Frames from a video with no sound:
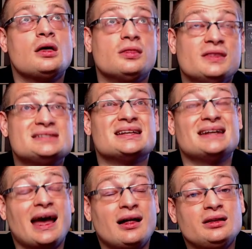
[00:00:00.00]
The
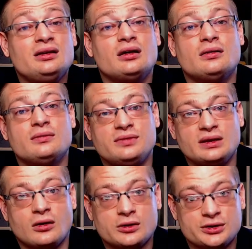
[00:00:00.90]
tonality of
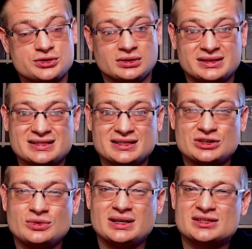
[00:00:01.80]
the artist you're listening
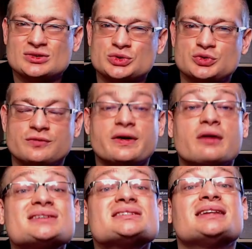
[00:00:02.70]
to is going to
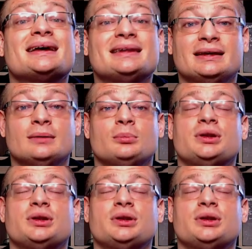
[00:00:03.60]
vary slightly.